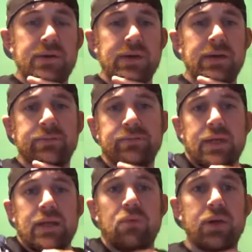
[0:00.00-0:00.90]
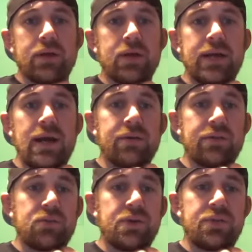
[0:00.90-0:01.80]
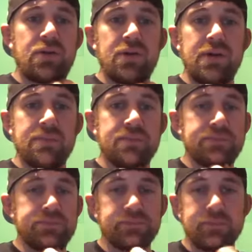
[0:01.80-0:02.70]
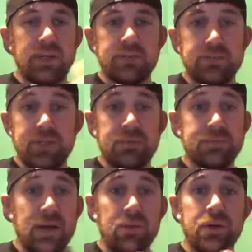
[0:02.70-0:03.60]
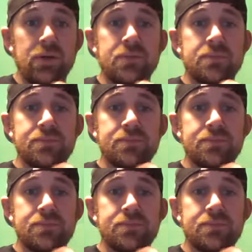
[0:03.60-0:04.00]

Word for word: and, and I want to cut out at three thirty, you know, I will.